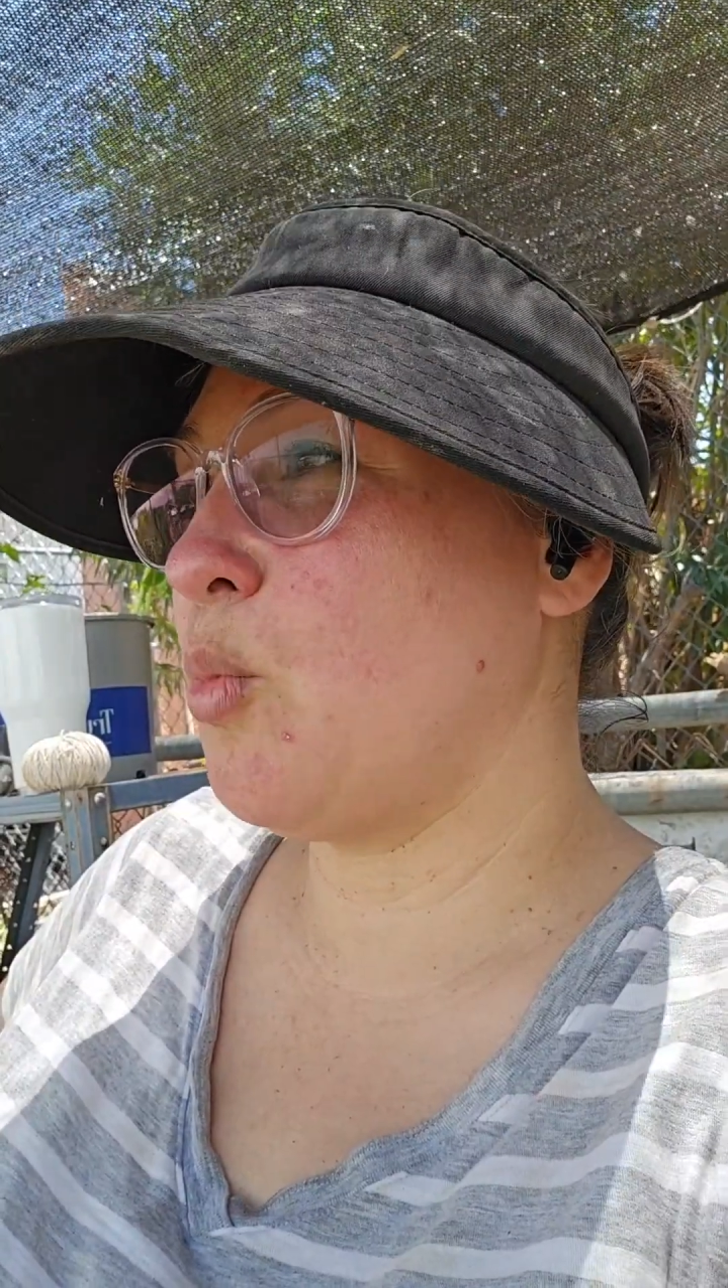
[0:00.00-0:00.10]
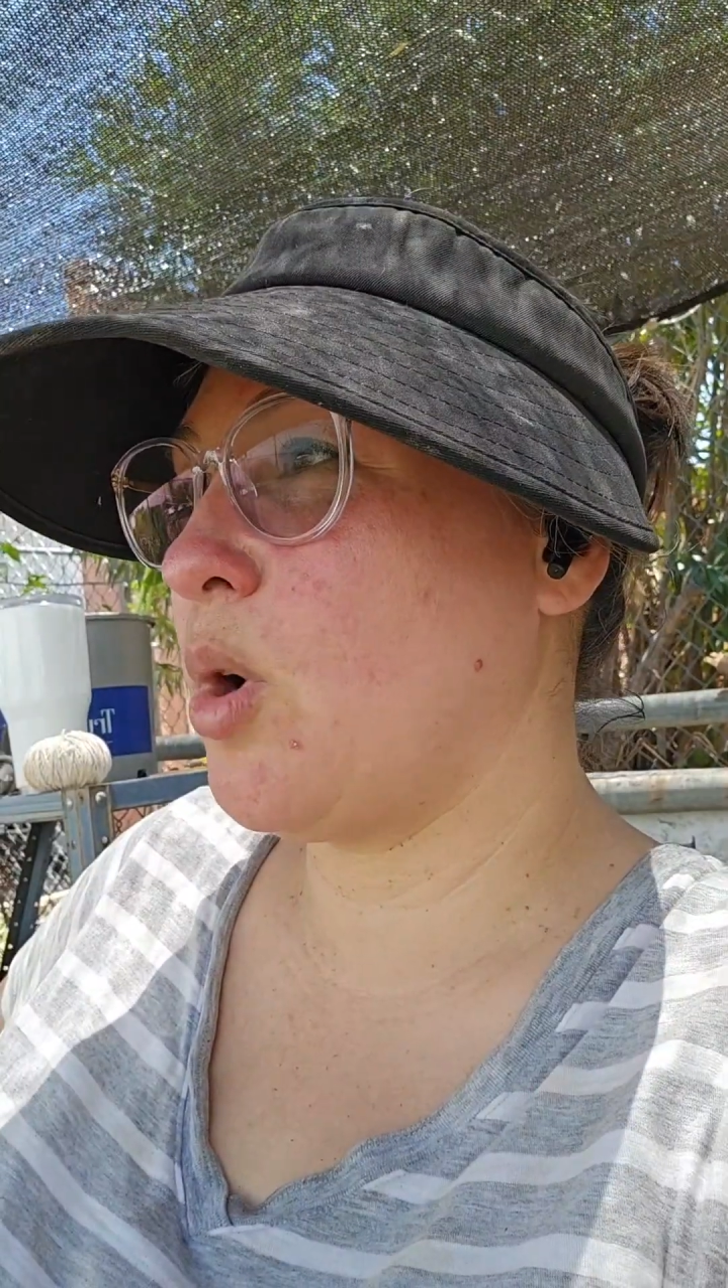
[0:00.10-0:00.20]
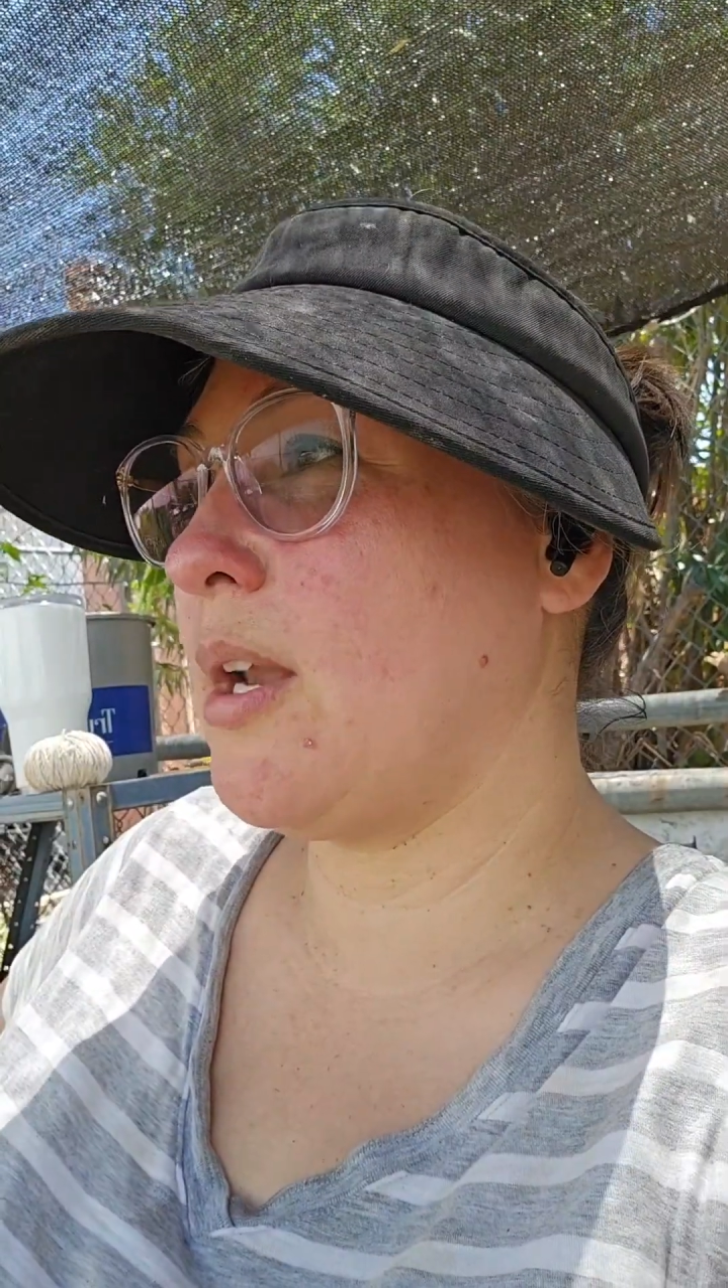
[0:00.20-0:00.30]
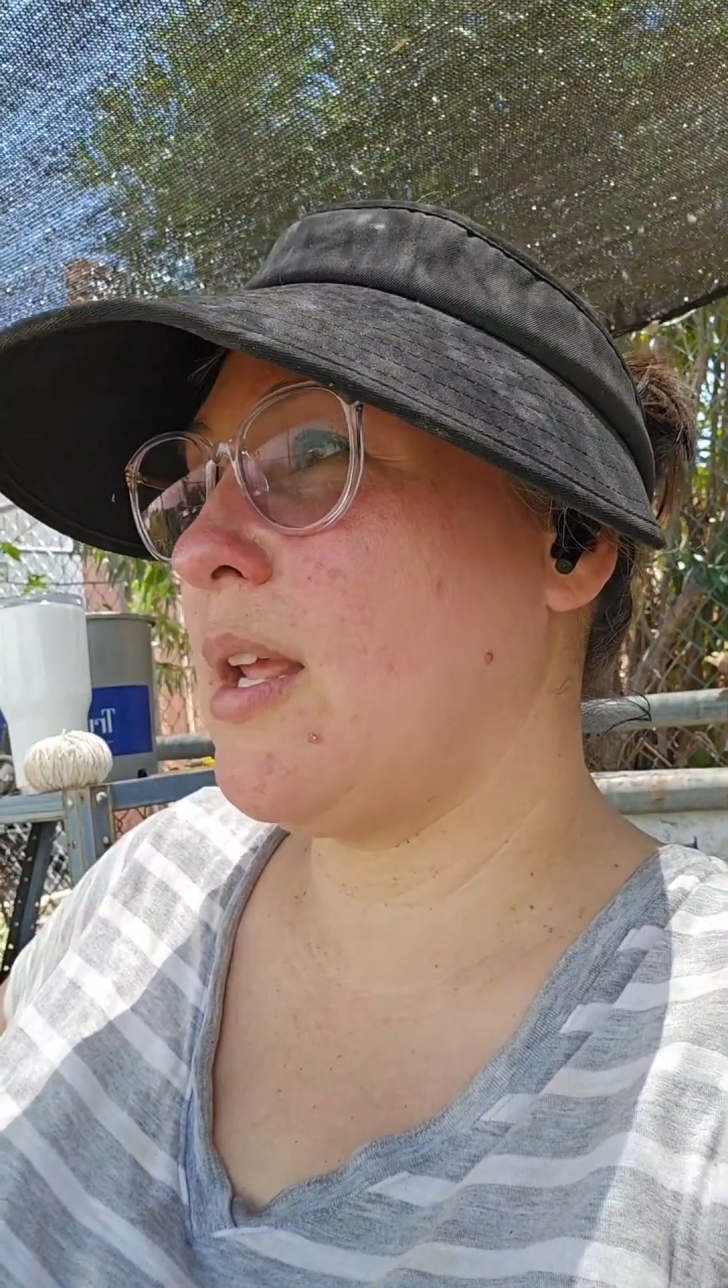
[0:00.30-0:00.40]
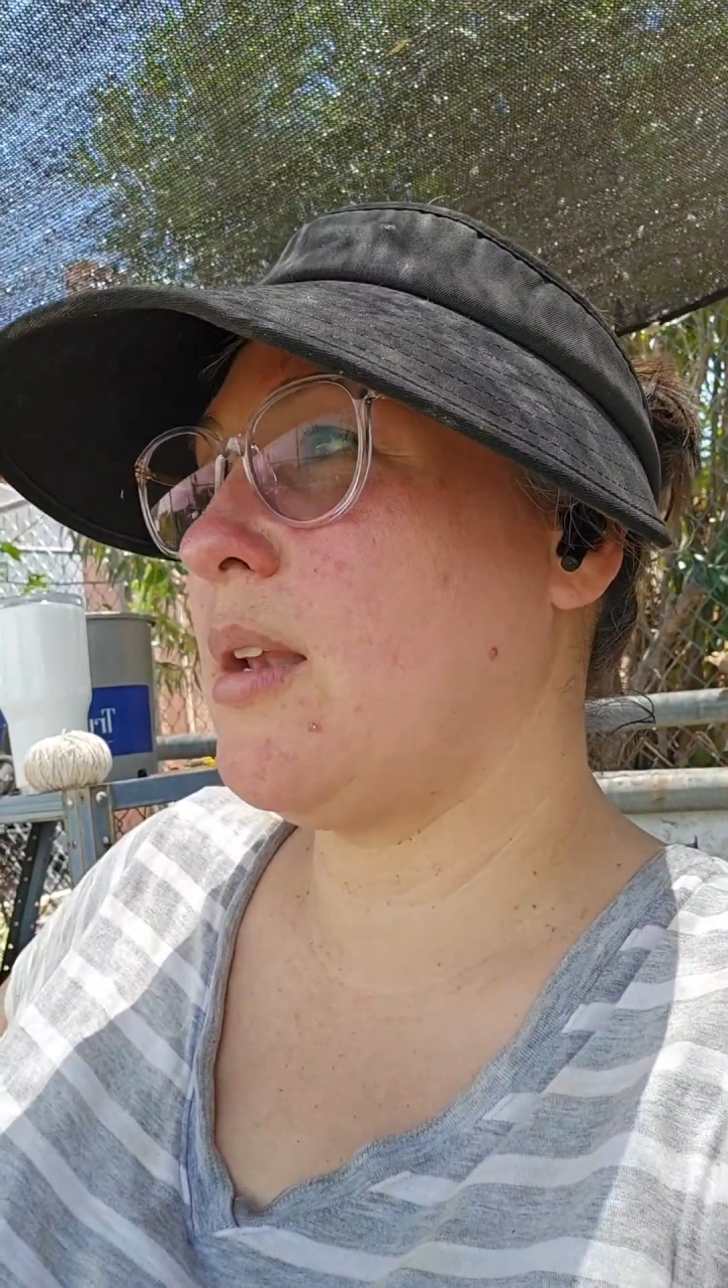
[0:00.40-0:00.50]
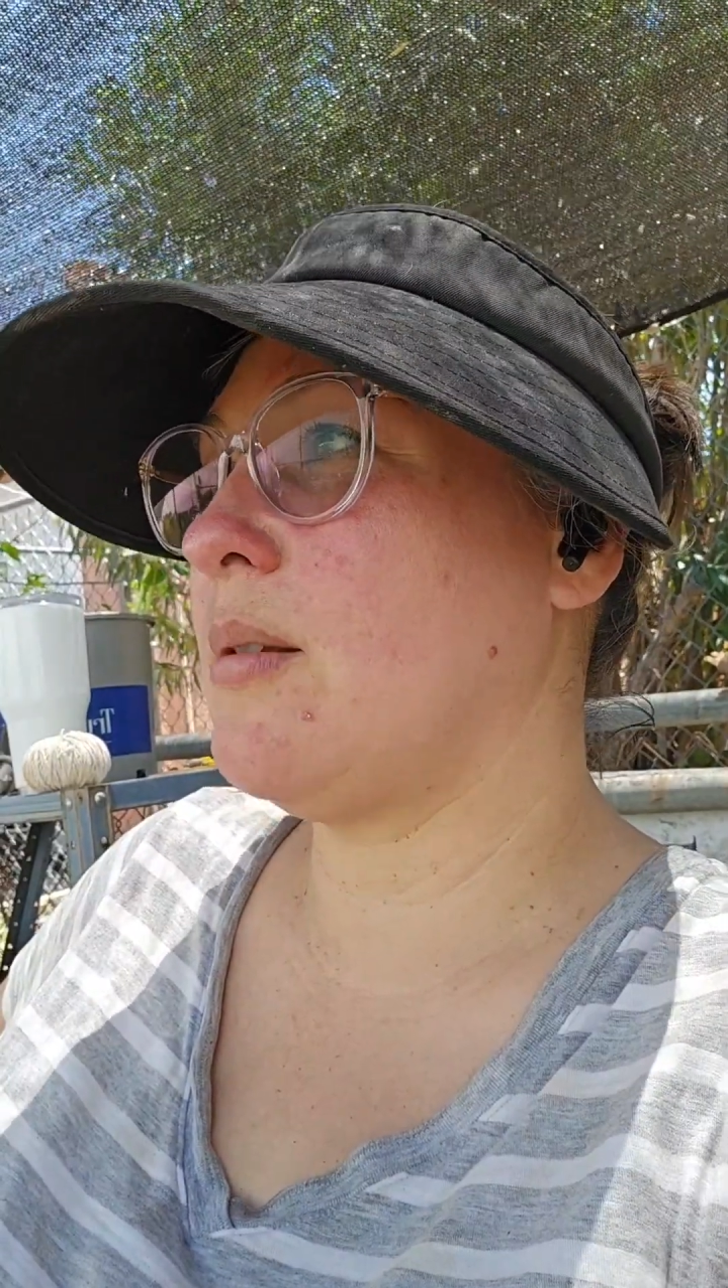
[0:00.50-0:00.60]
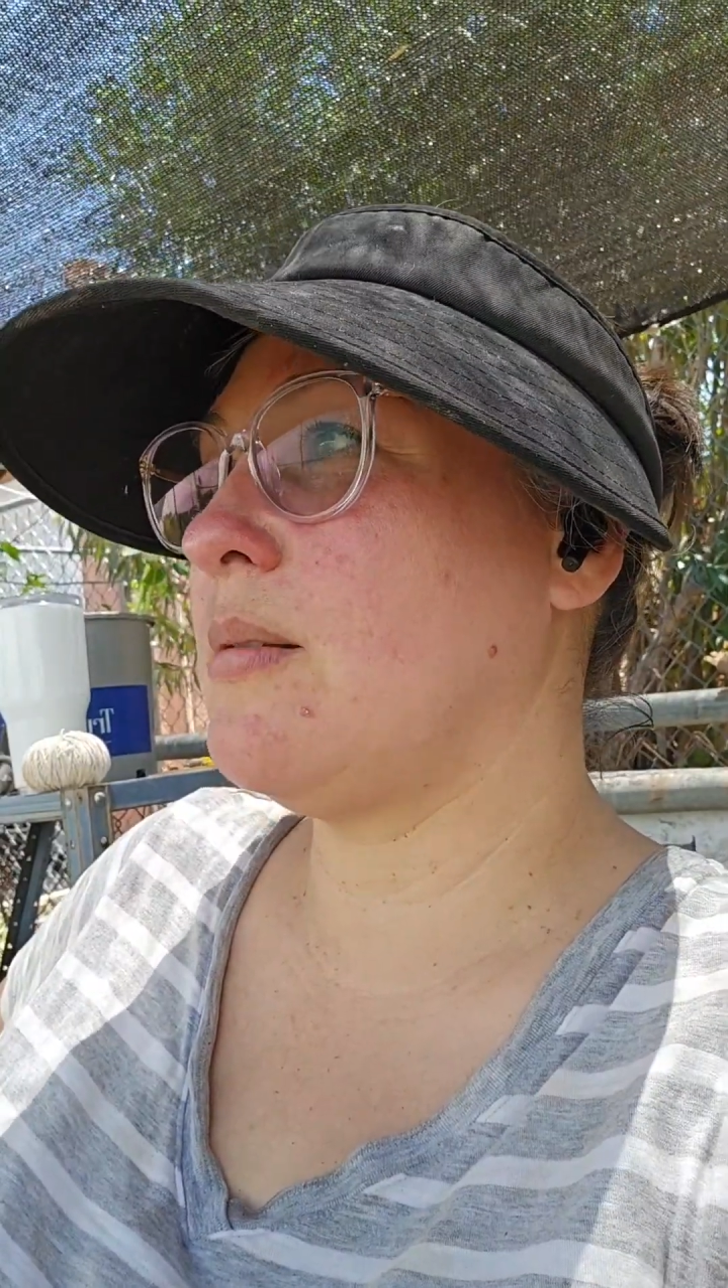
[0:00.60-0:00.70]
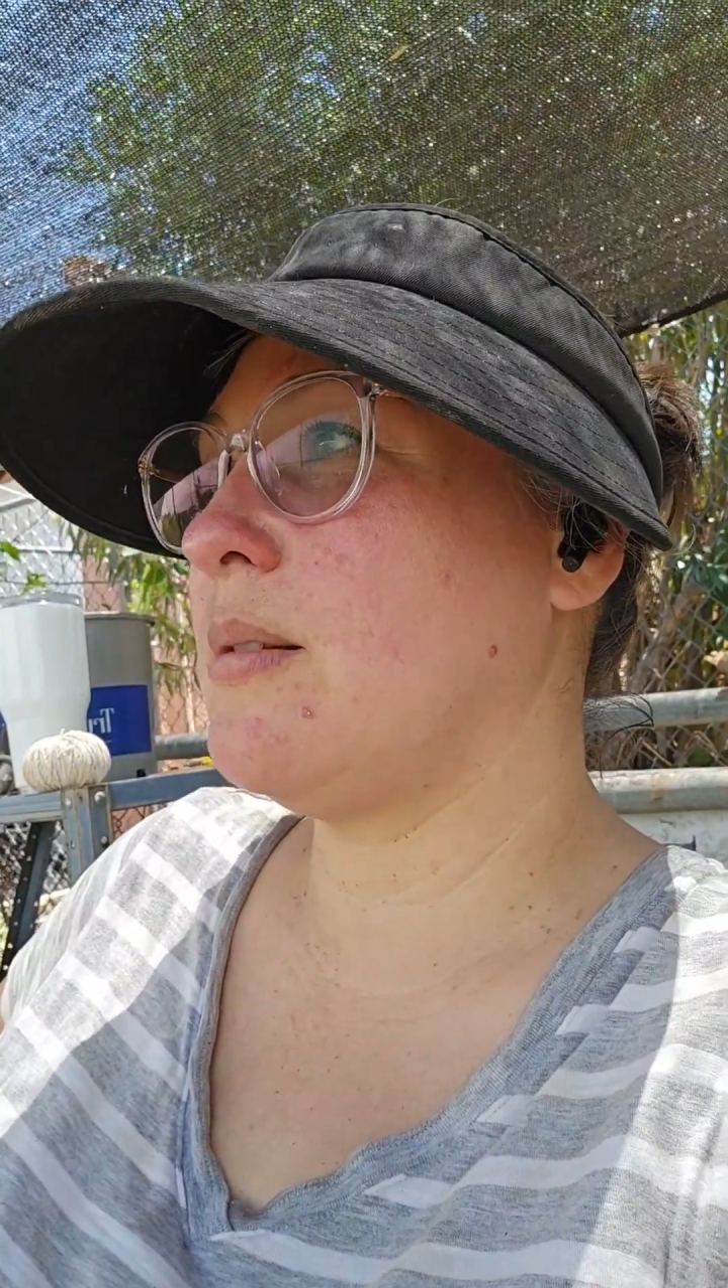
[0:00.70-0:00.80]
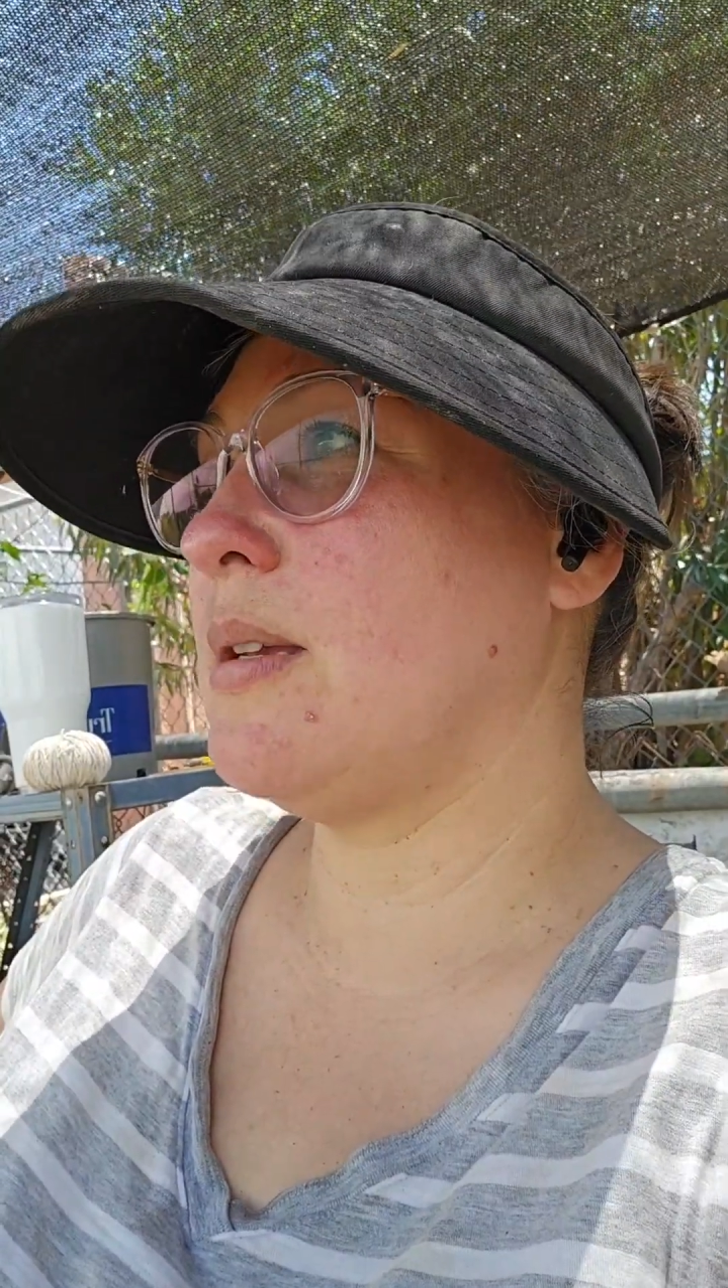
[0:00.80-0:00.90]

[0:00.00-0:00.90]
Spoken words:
morning